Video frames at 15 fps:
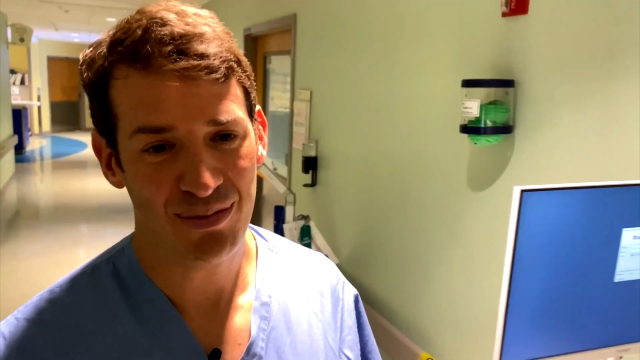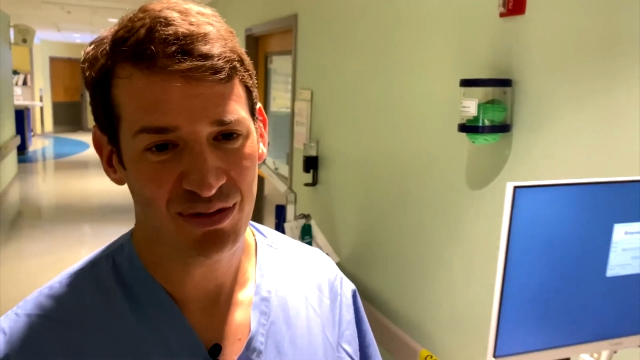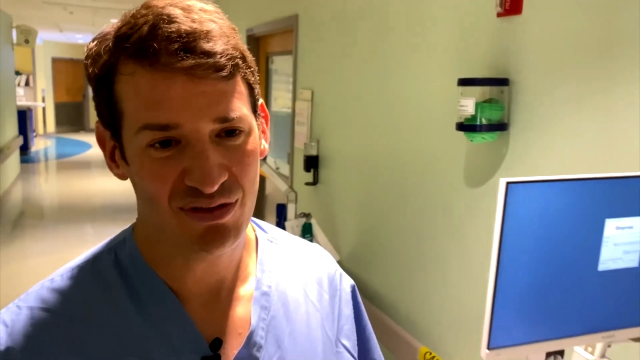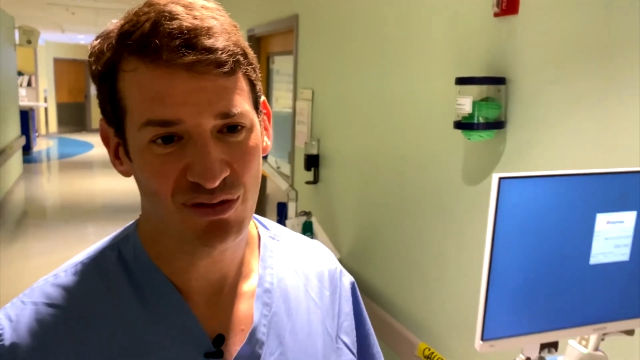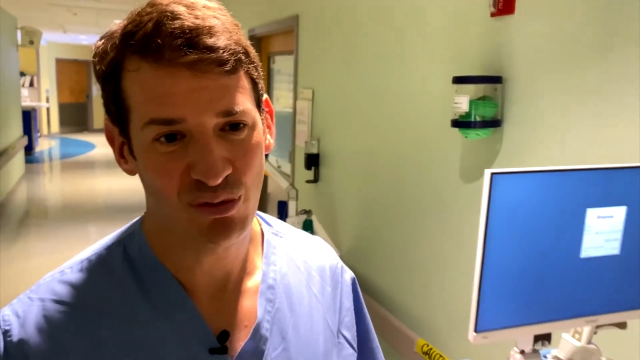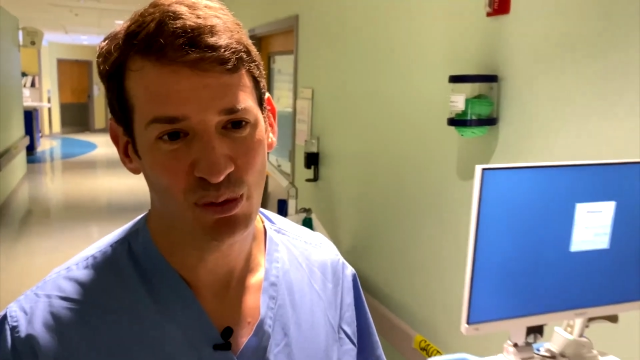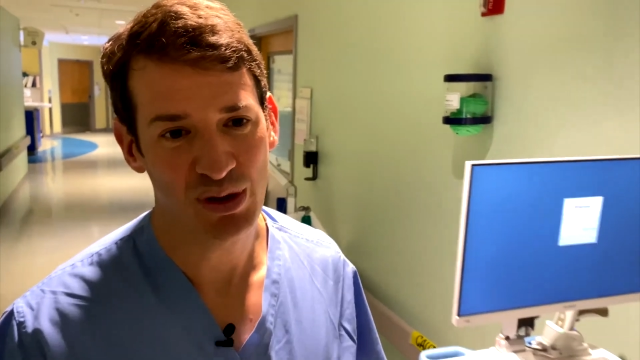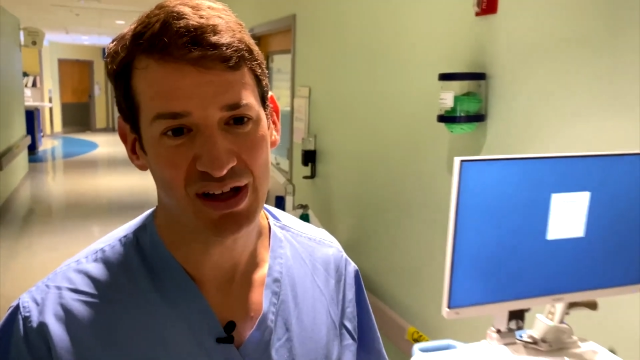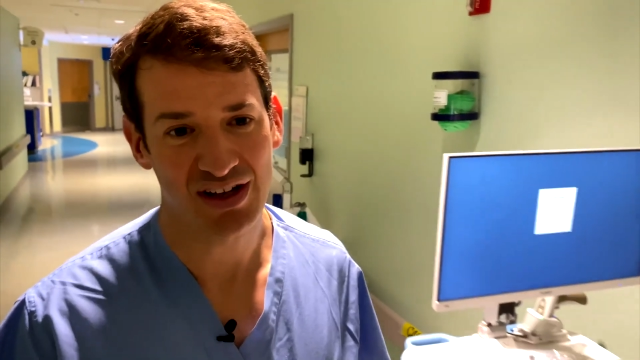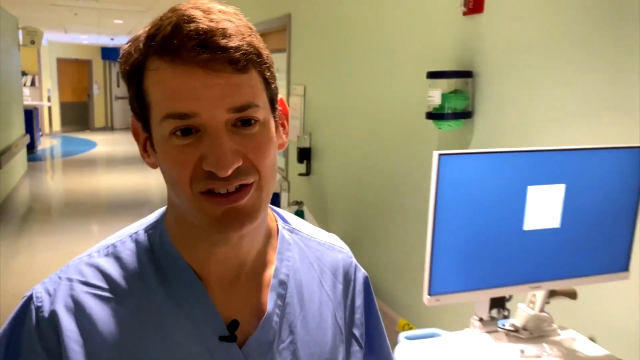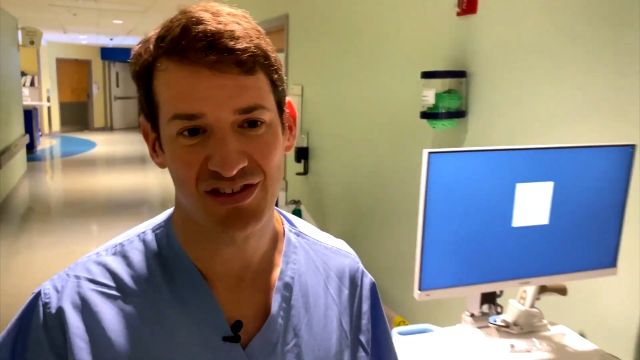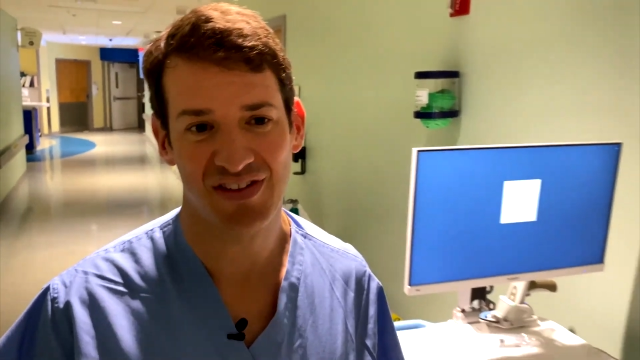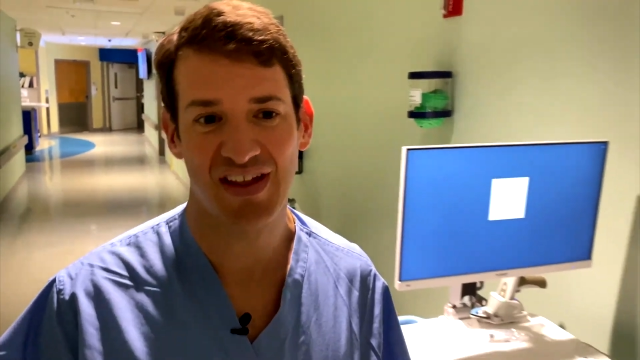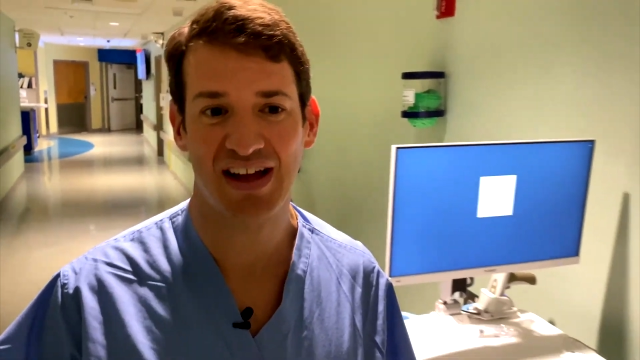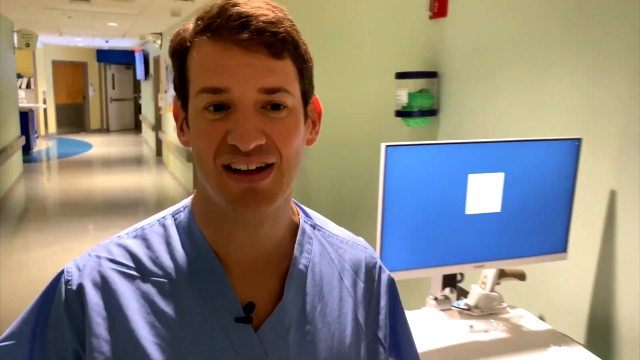a couple of
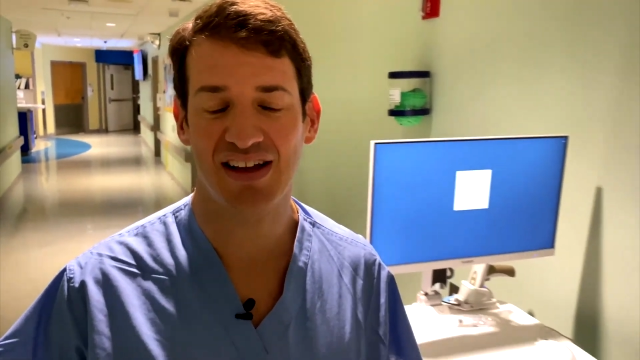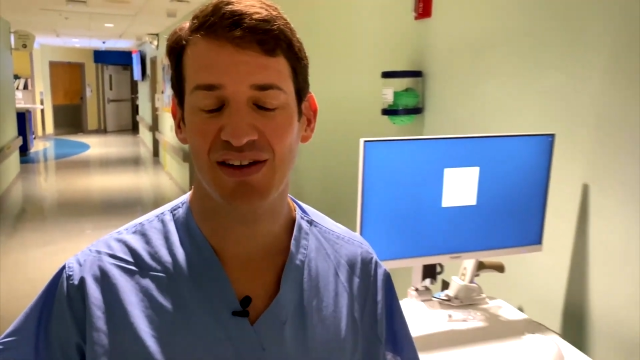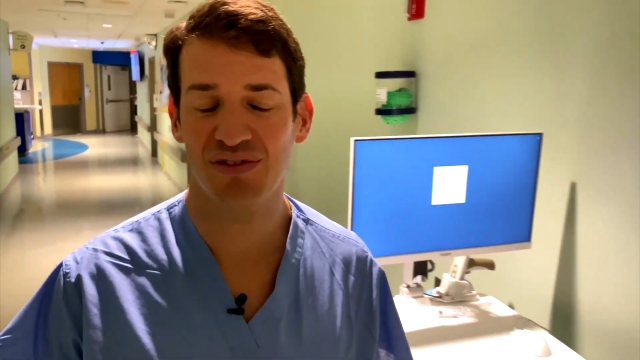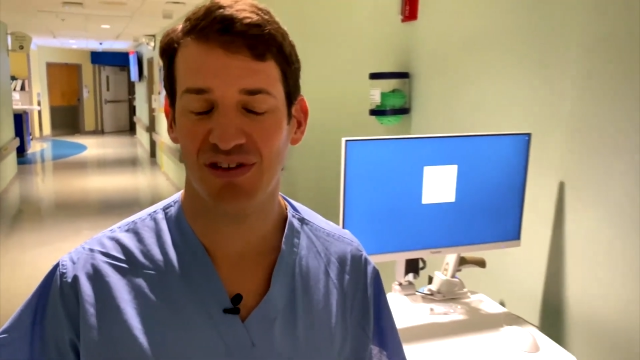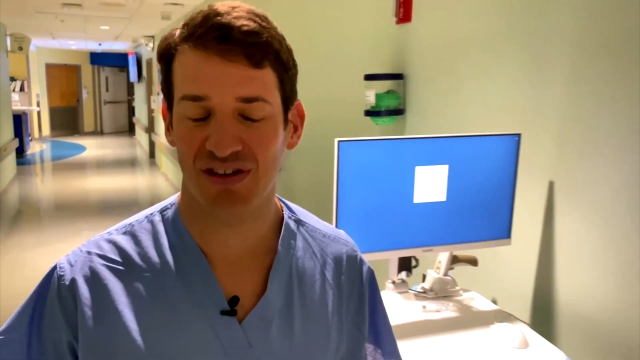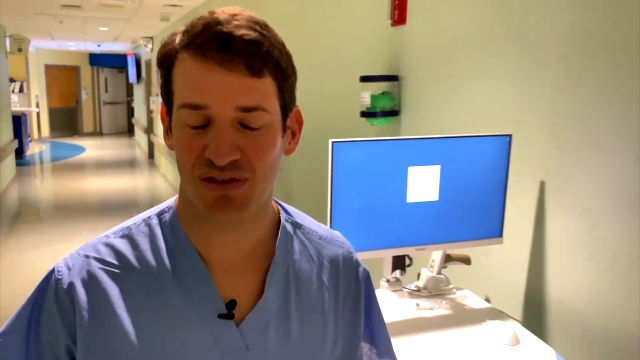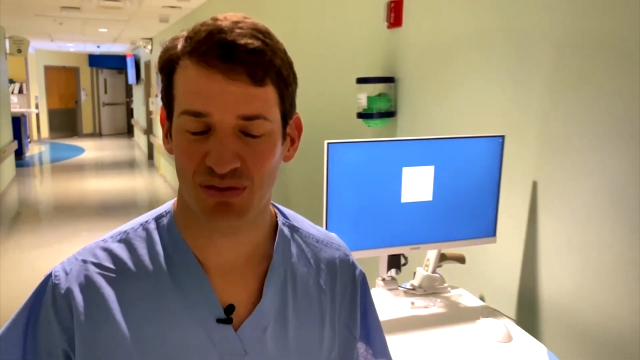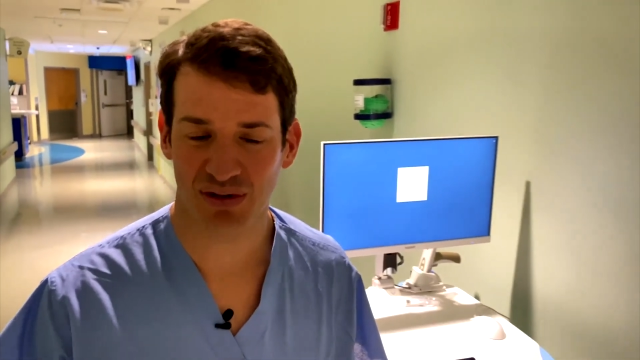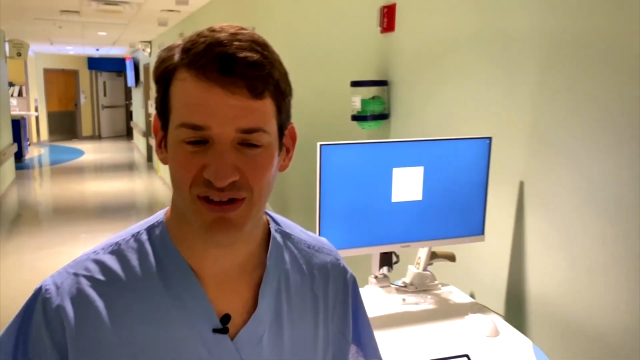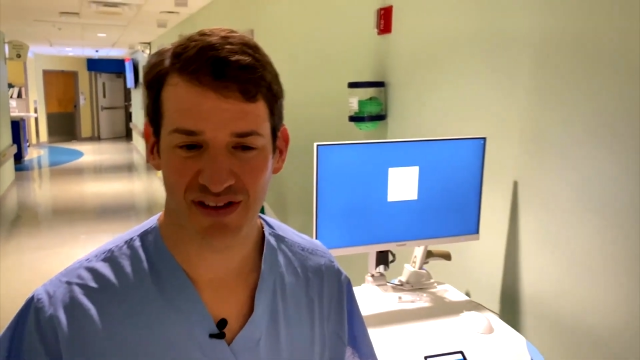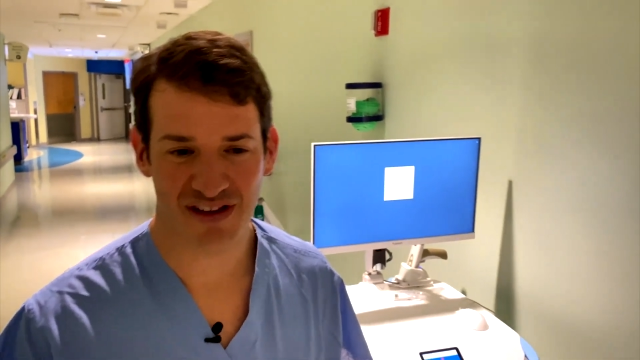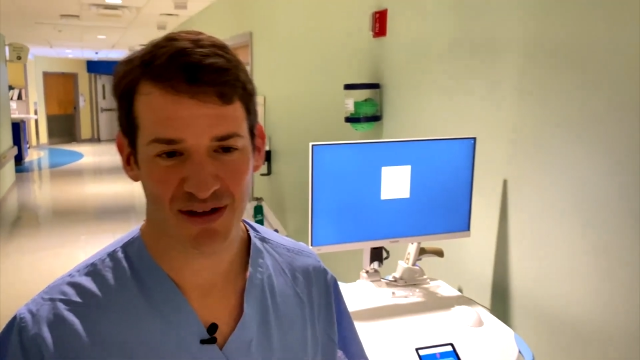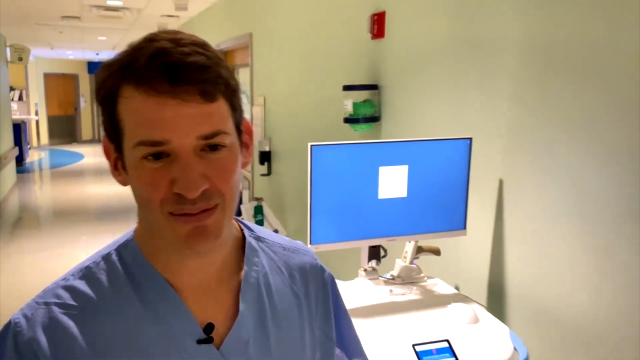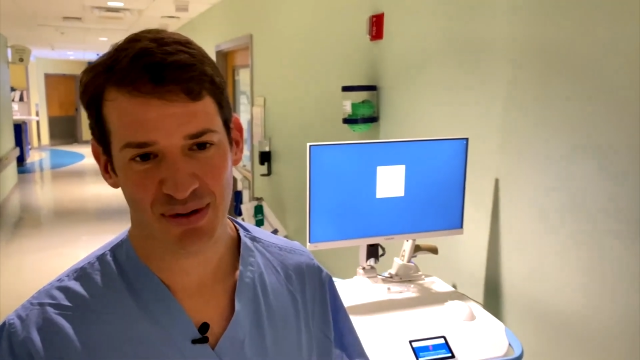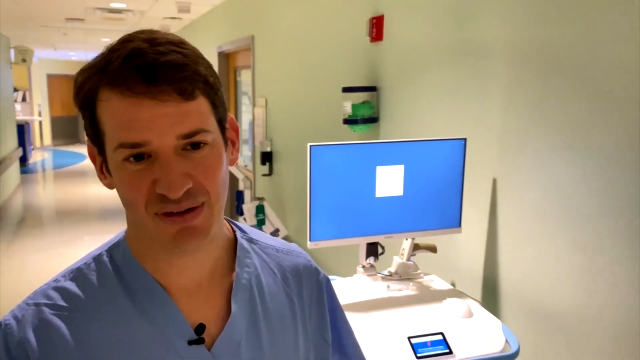weeks. And that gives us really
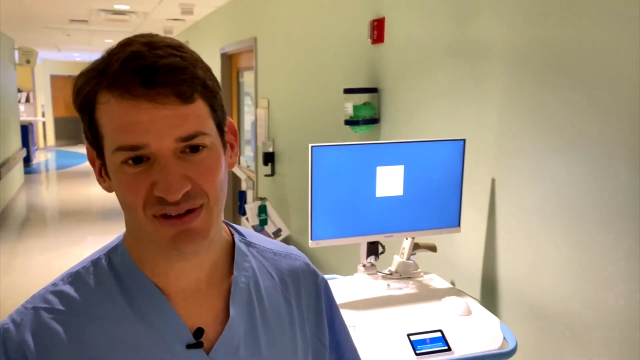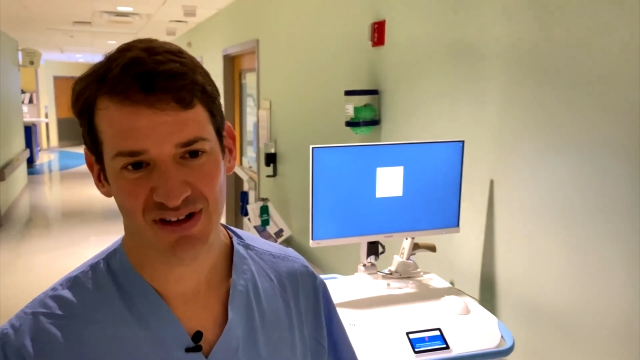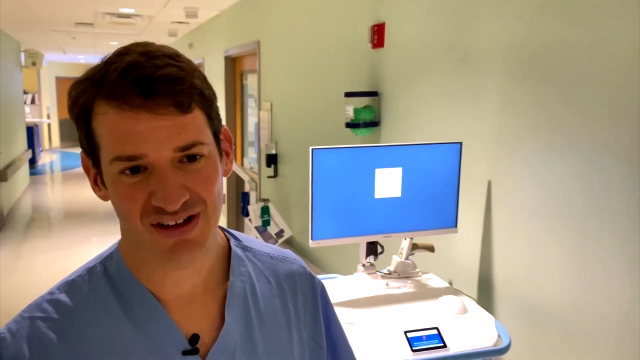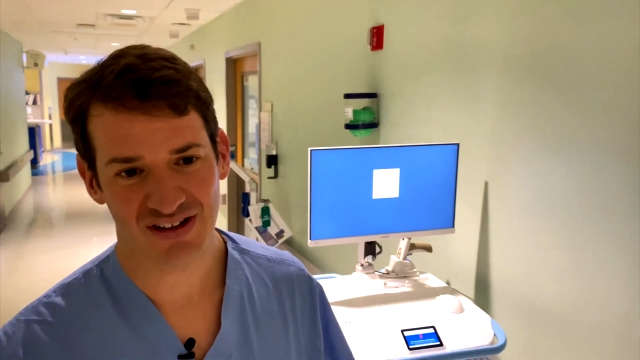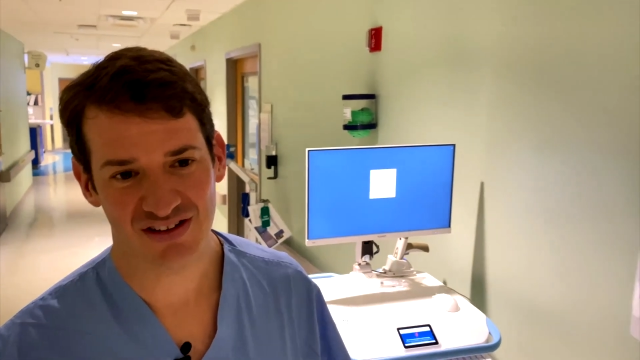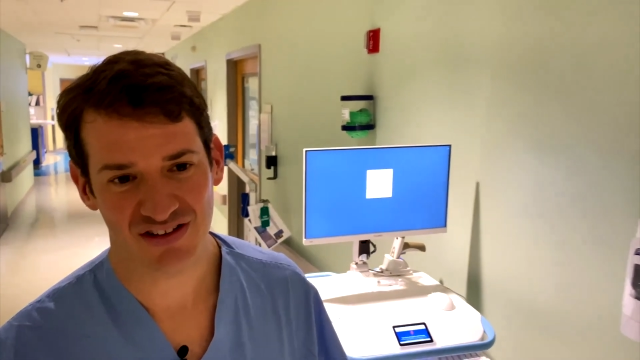the ability